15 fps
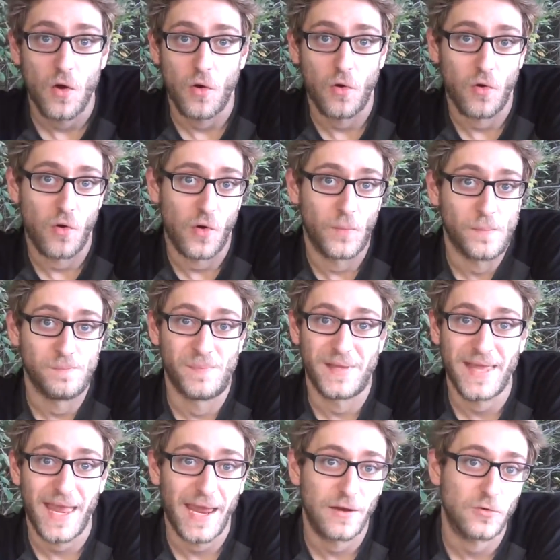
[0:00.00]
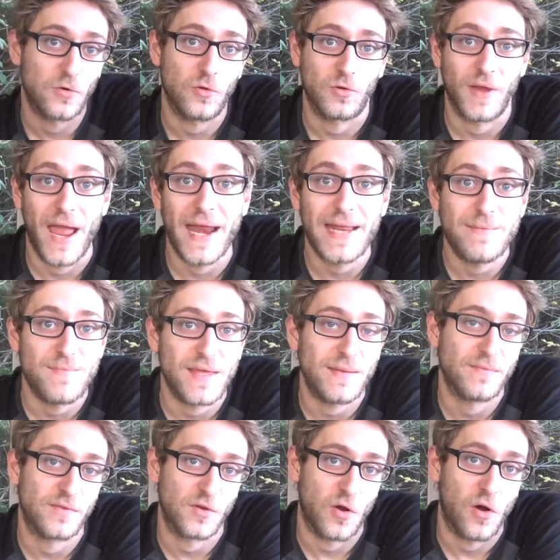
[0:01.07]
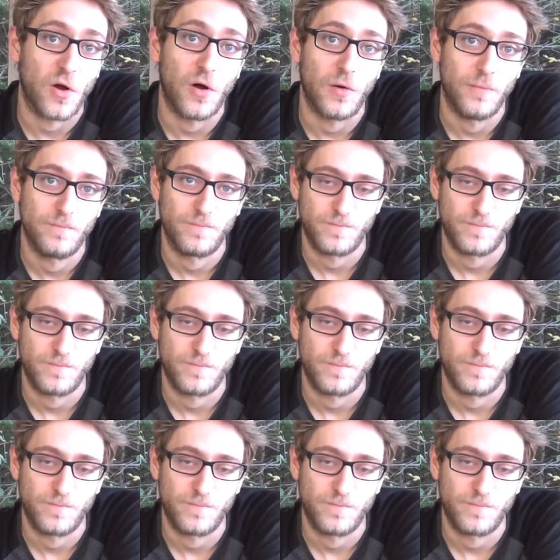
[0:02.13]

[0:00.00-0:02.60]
or mechanical or any means at all.